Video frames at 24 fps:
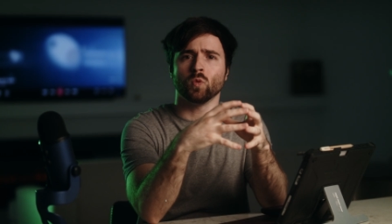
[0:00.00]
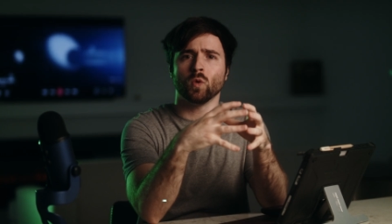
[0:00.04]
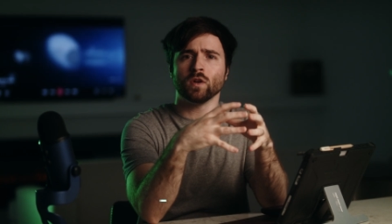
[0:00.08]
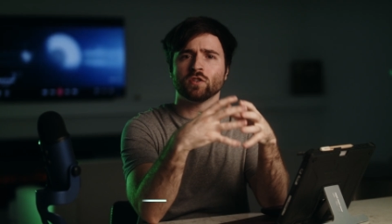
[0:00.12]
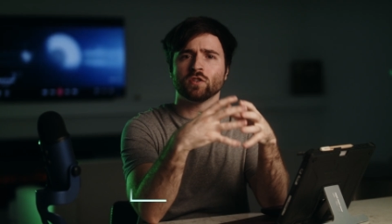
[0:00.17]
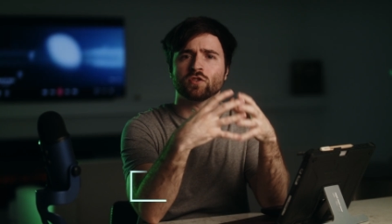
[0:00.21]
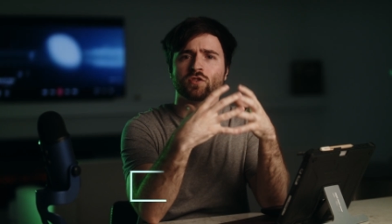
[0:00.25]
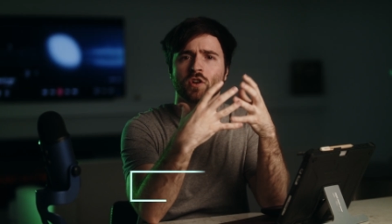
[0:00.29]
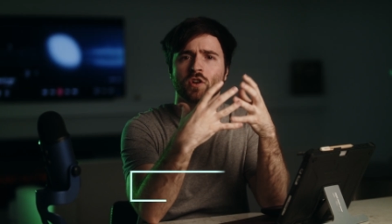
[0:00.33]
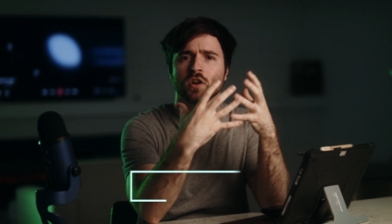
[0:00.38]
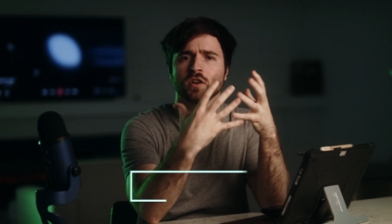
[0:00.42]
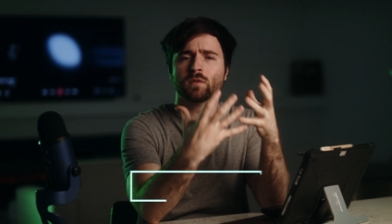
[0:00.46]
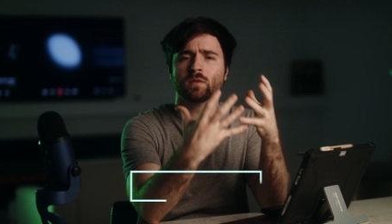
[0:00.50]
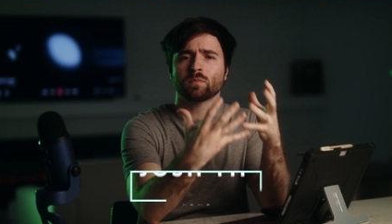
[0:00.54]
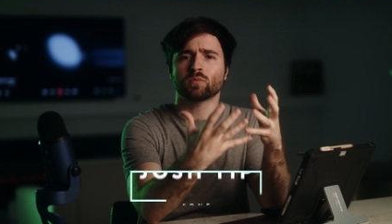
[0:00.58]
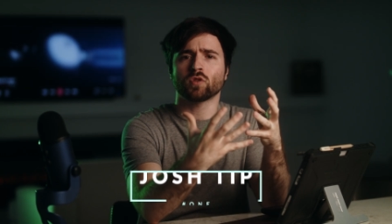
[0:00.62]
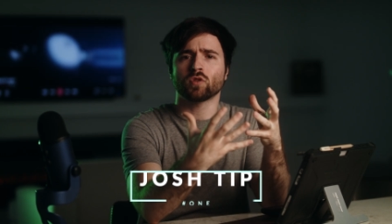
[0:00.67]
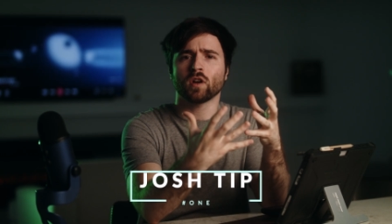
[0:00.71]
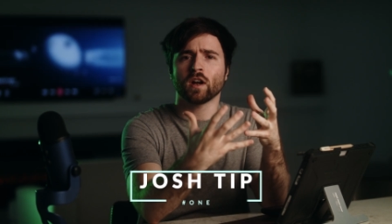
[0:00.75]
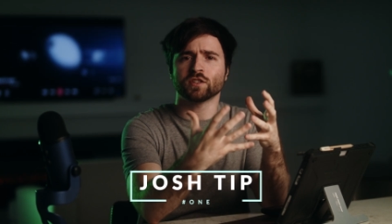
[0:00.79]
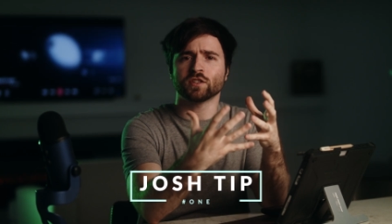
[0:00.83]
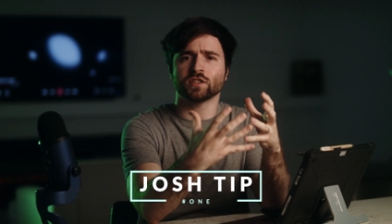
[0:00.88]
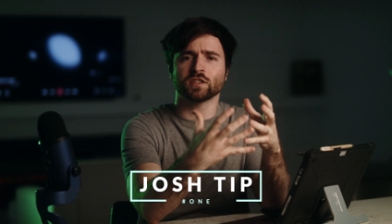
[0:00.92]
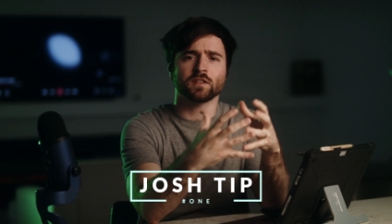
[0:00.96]
When you start a
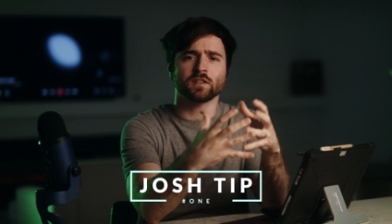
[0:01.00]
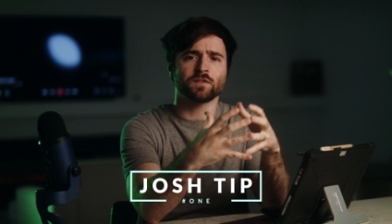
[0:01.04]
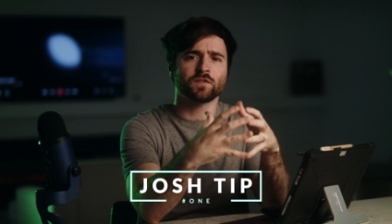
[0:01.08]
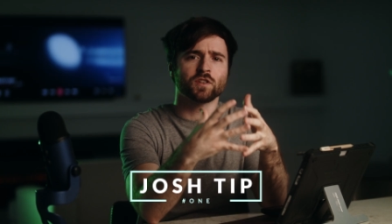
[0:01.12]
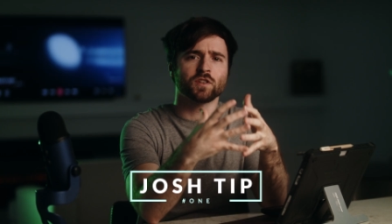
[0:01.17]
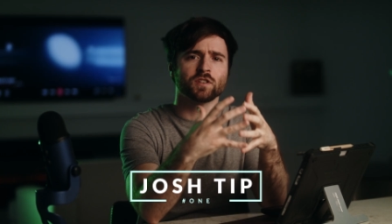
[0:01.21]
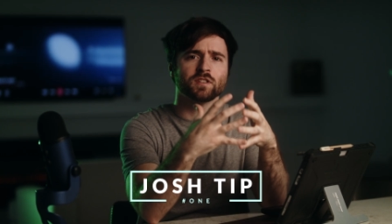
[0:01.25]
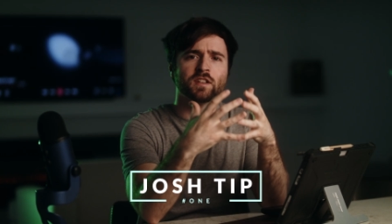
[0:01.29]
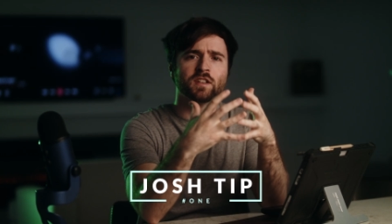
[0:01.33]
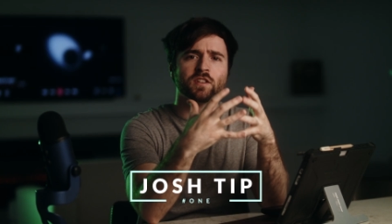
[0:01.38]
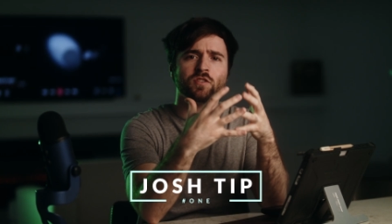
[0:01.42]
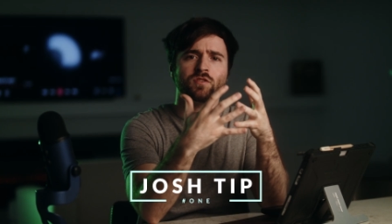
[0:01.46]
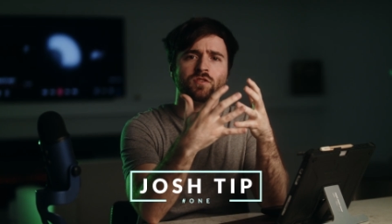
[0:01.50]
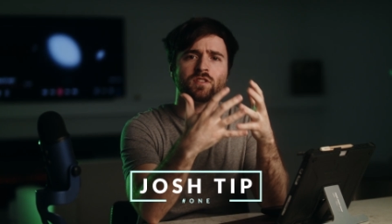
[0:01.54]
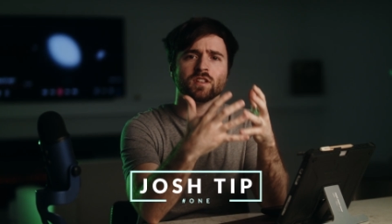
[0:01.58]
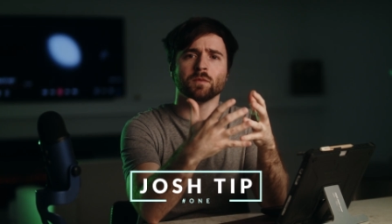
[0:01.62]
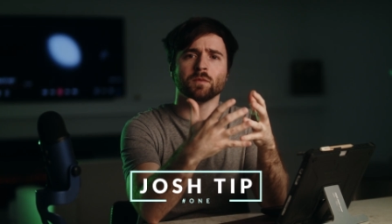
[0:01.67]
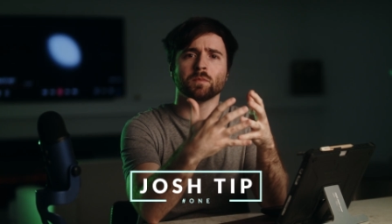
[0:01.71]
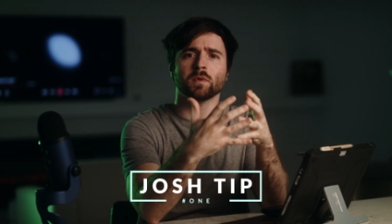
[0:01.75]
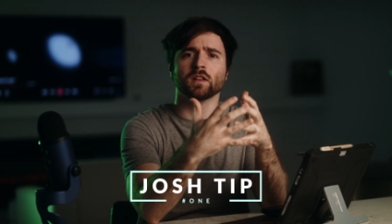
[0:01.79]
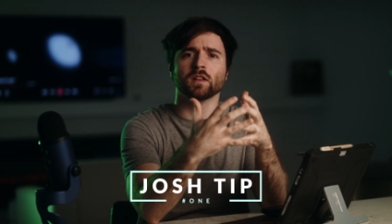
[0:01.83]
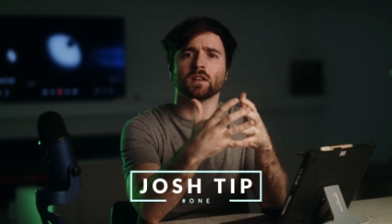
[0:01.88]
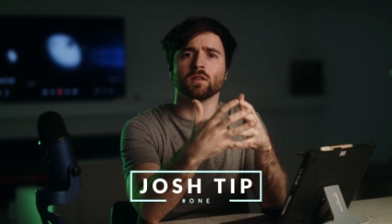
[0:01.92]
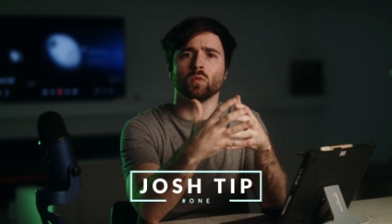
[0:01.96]
project, the first thing you
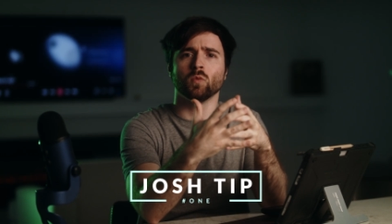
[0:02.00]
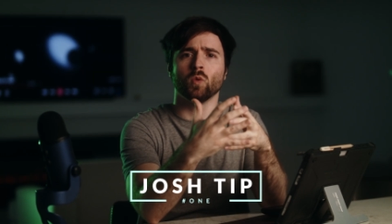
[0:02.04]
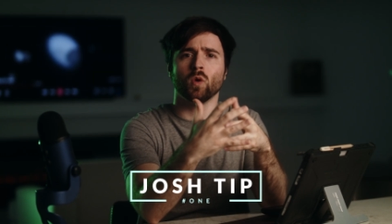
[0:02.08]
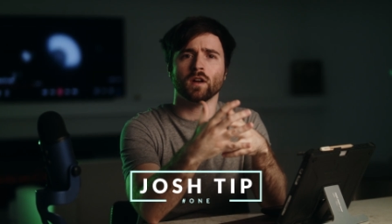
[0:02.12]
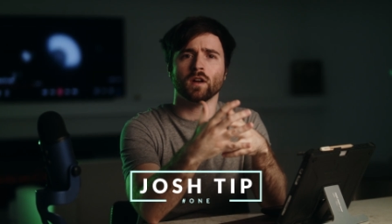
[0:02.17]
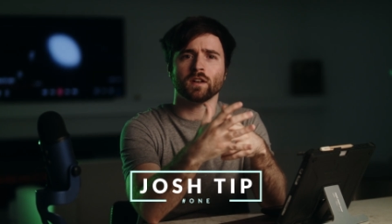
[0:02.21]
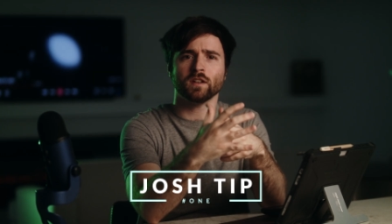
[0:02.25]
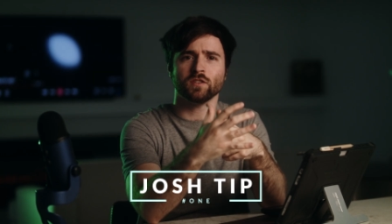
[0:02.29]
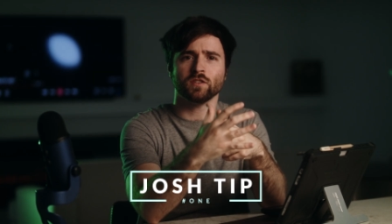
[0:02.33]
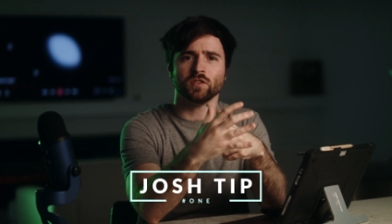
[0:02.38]
typically want to